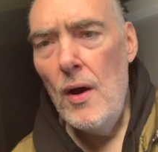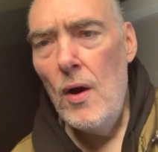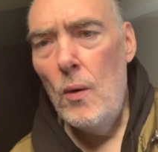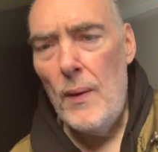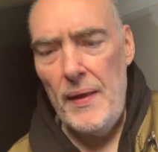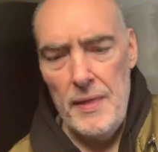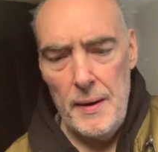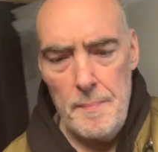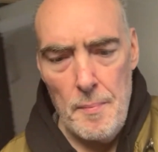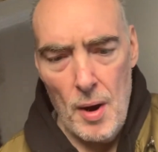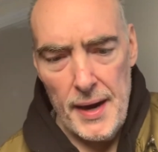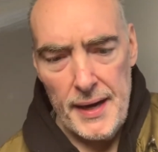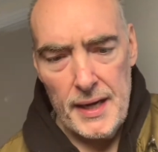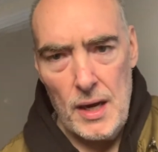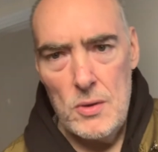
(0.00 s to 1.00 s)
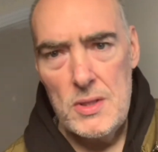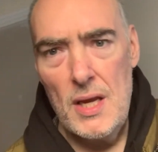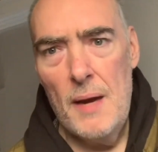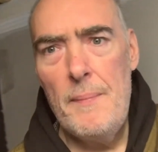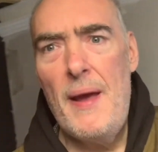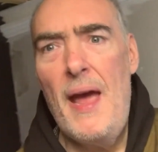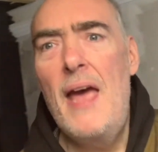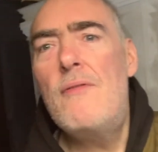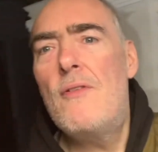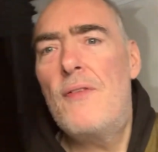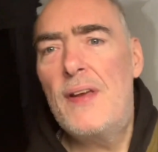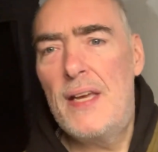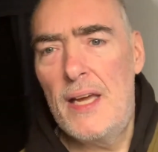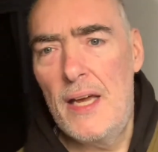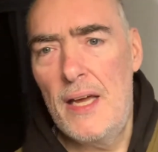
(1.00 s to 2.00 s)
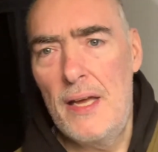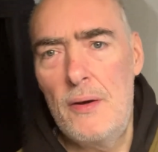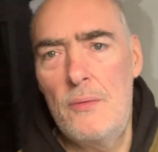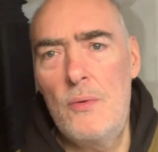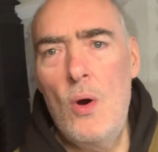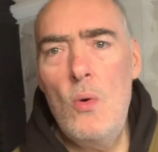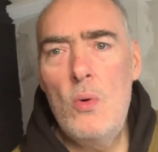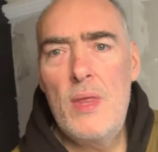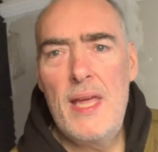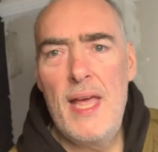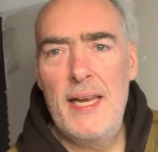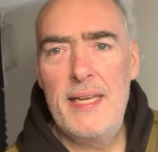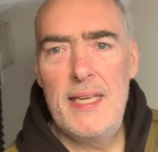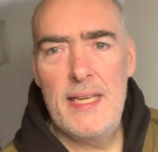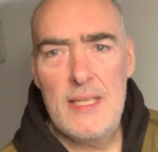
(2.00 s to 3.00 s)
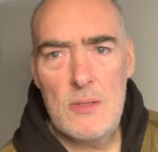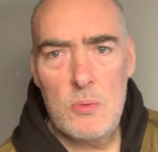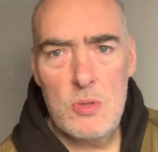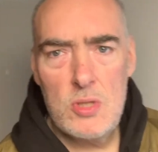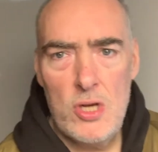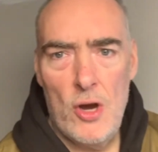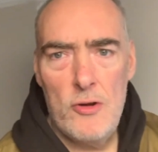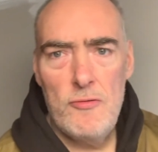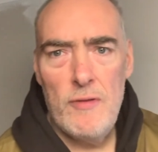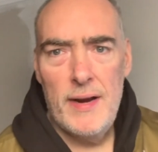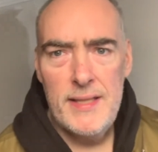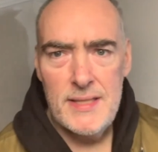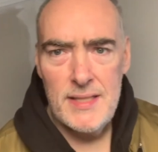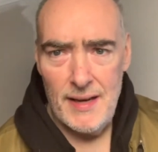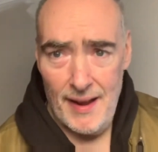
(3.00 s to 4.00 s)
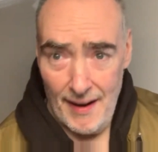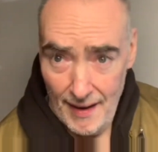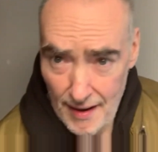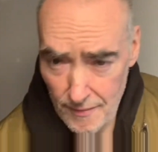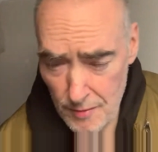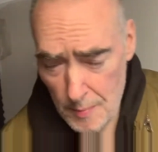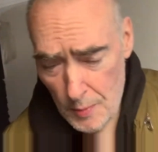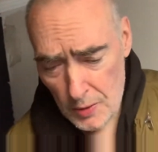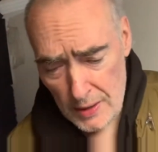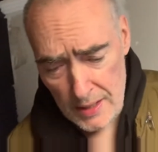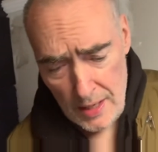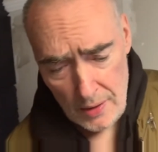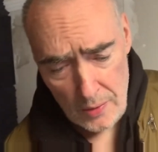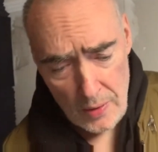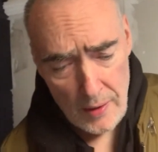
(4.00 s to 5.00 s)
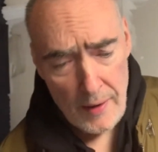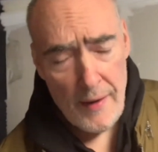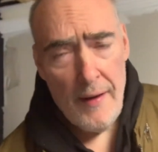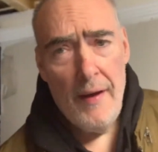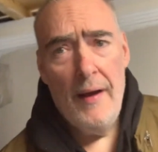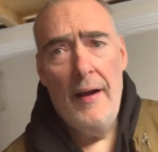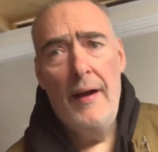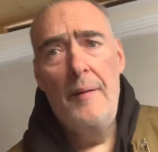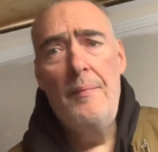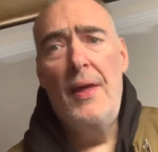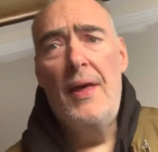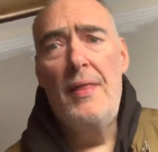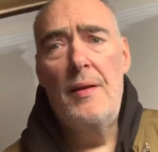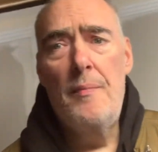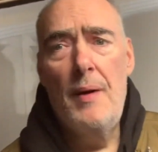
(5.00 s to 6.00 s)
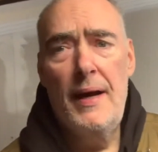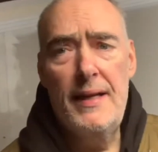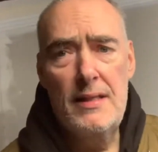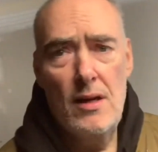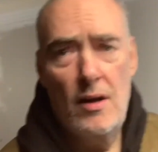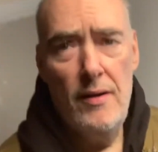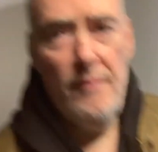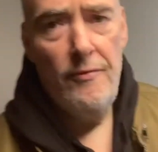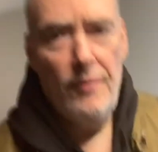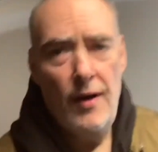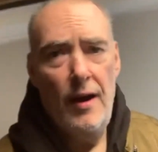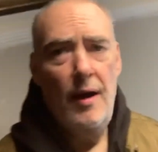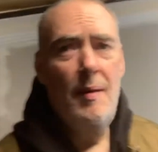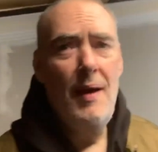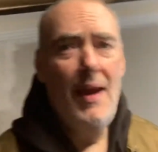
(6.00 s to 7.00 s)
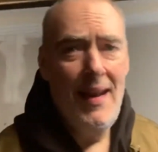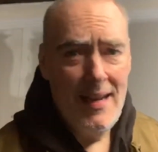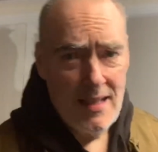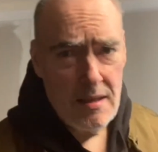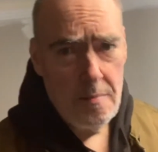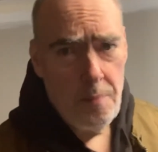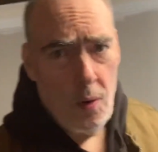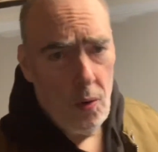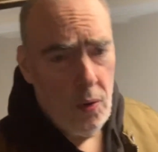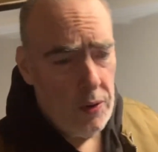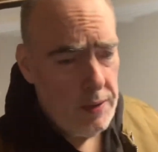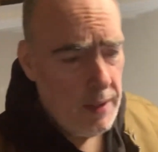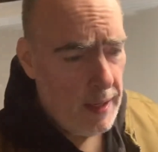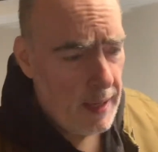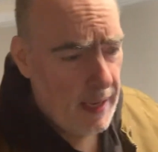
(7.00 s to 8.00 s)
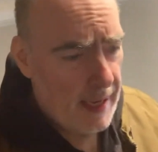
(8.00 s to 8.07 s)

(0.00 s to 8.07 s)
When the mic goes up, everything, all the LEDs will turn red to let everybody know that the mic's live. It is important.